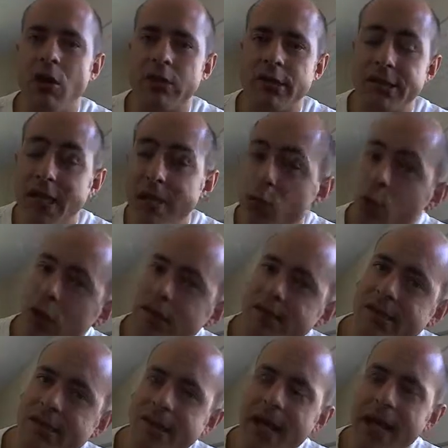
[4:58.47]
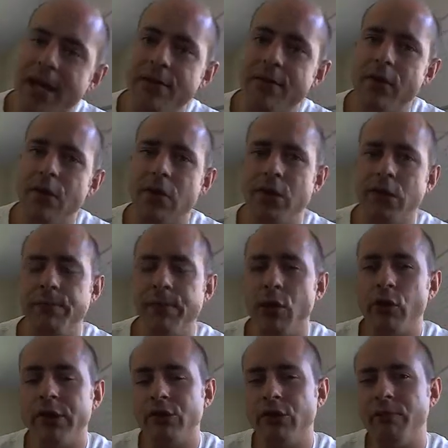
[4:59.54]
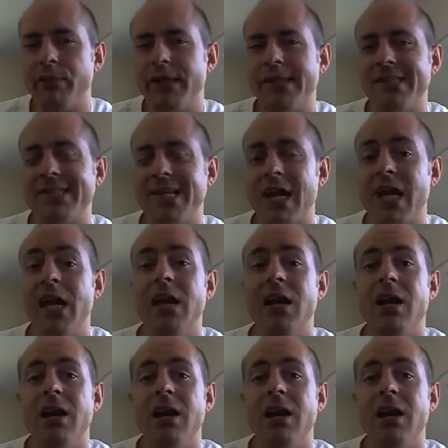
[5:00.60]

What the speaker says: on a scale of 1 to 10, can you be honest with me and say,